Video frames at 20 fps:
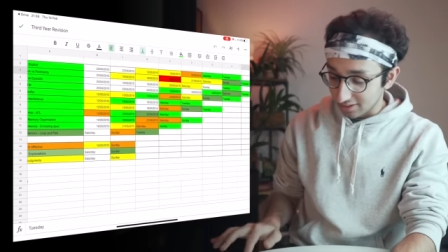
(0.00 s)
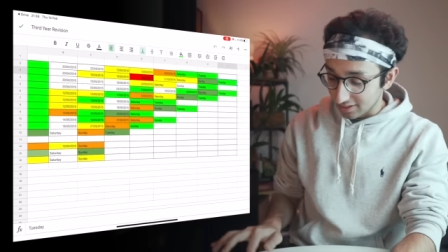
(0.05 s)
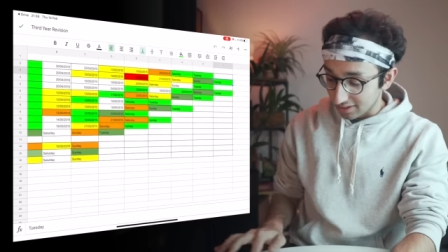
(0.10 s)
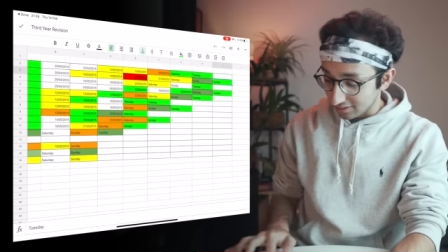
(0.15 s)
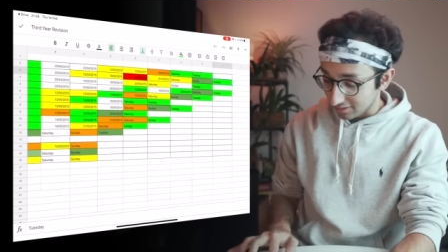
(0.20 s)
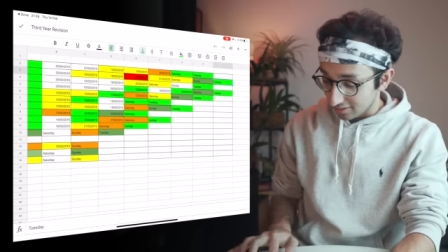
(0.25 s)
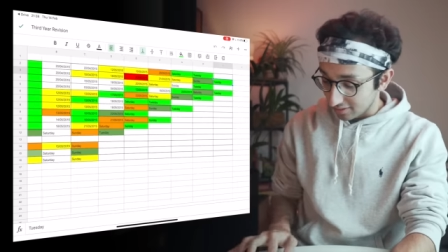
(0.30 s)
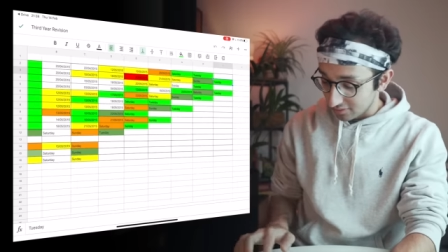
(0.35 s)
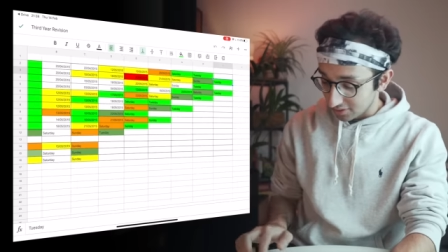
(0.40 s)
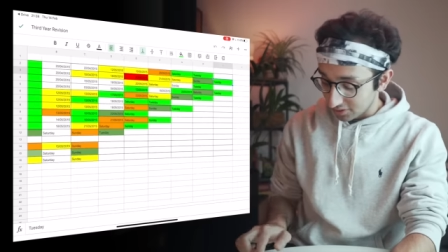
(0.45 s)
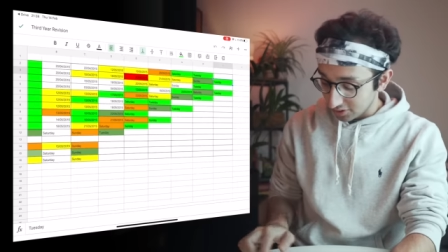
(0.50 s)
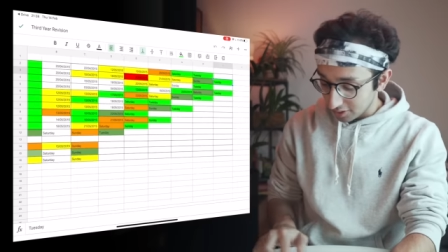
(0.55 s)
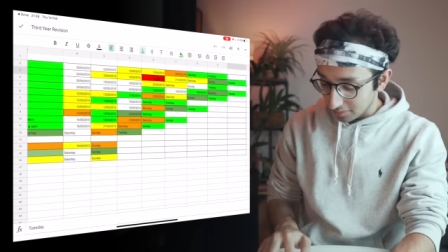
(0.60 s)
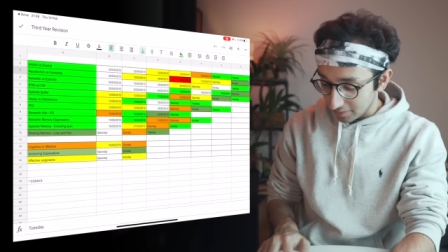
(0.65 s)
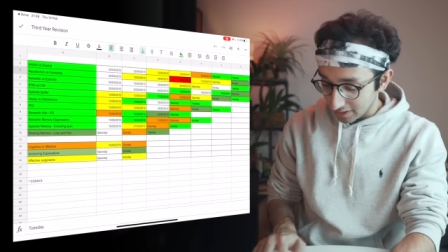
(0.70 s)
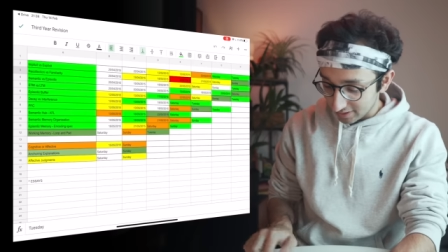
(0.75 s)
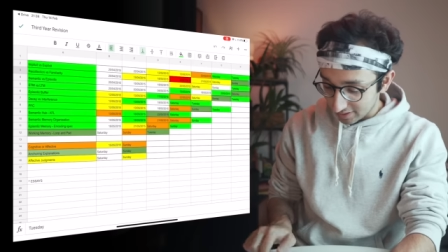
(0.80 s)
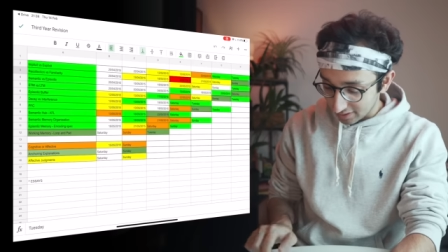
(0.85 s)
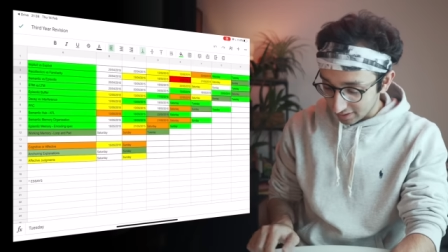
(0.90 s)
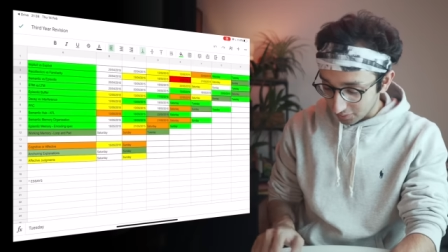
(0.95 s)
So like the
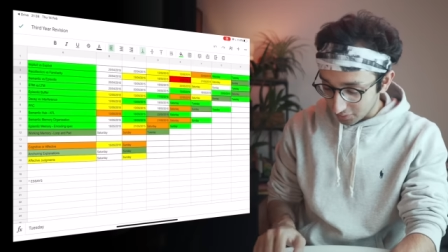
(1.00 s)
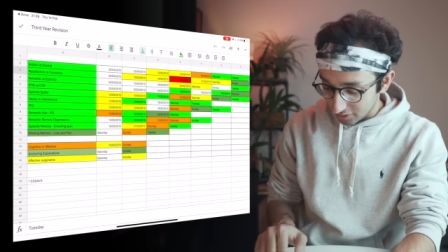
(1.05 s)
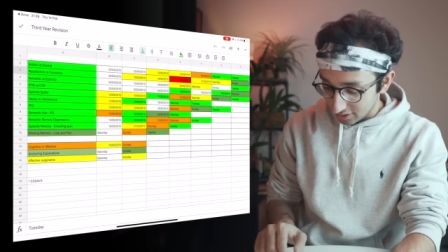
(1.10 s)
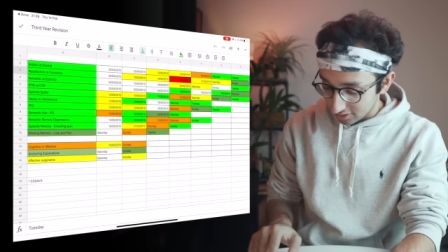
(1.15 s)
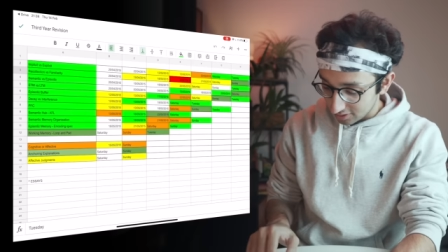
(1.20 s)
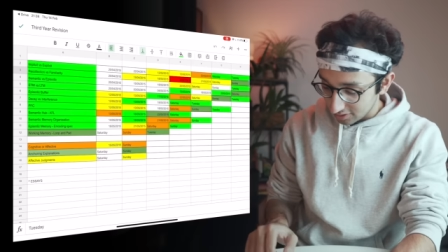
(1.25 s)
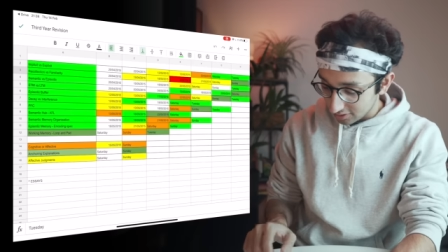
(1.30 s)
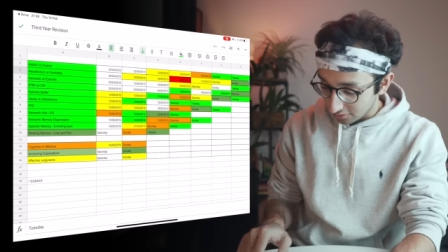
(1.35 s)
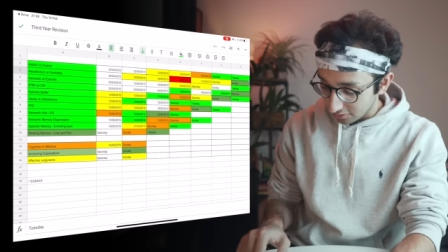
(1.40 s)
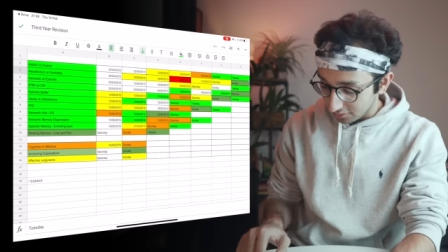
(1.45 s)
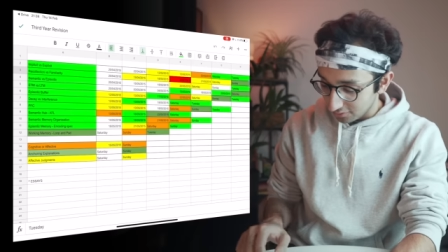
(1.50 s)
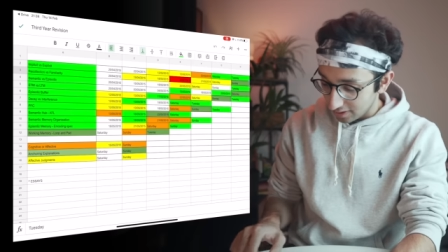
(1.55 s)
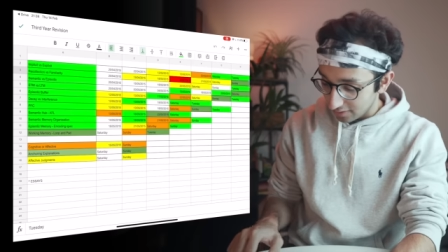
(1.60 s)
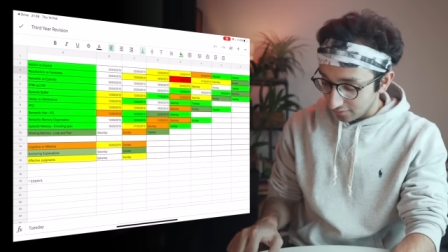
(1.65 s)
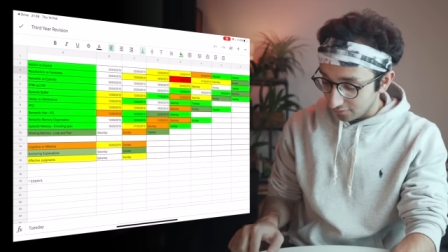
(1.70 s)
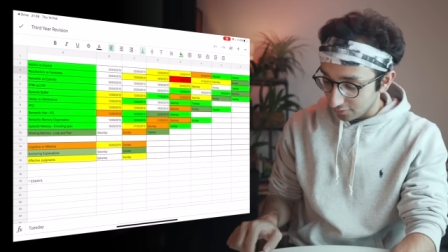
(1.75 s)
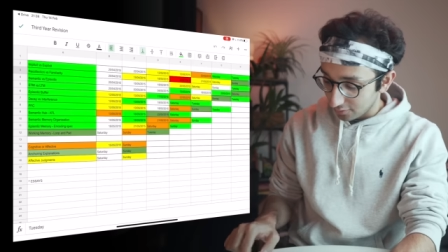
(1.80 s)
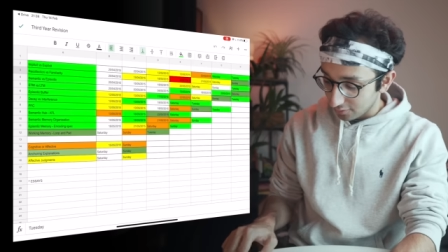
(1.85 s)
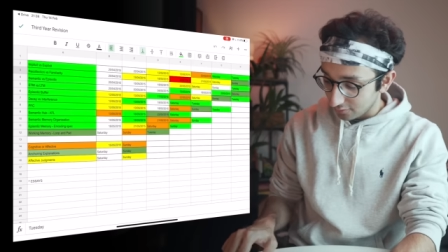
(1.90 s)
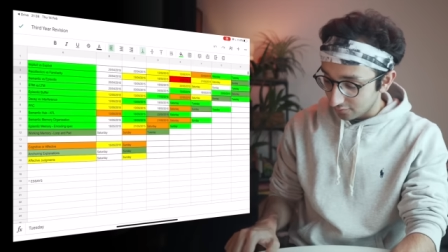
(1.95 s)
top essay, 1, 2,
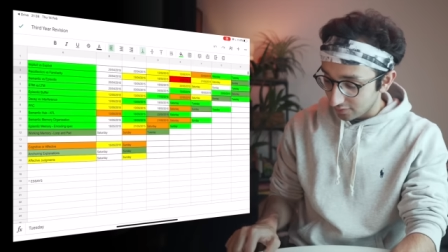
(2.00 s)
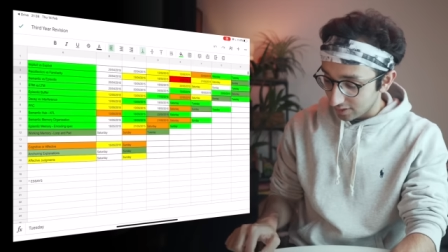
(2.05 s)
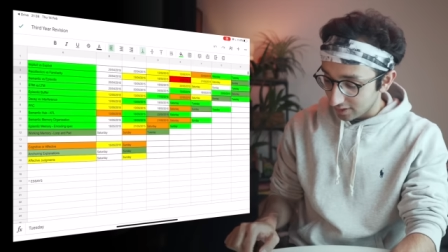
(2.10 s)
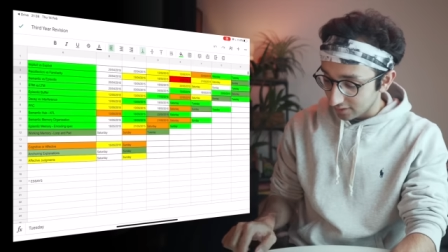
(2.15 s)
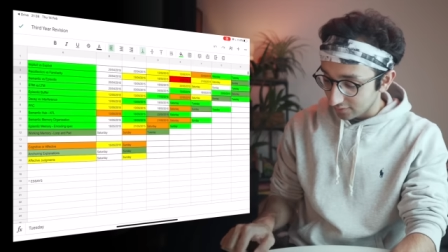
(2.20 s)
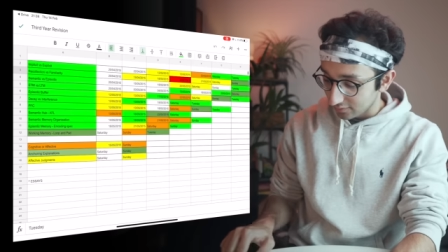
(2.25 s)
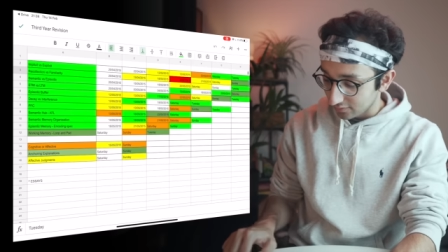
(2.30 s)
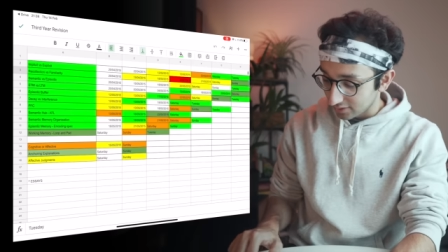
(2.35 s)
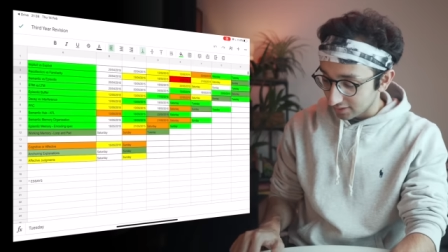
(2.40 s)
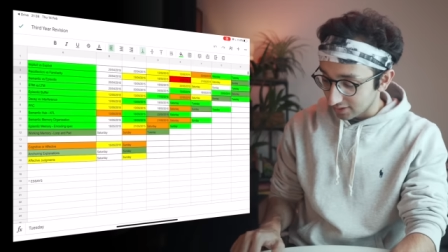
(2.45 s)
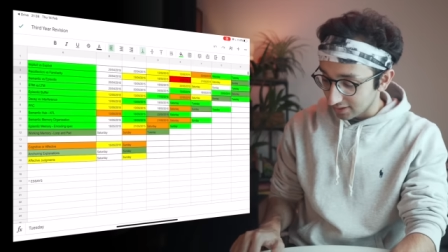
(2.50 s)
3, 4, 5,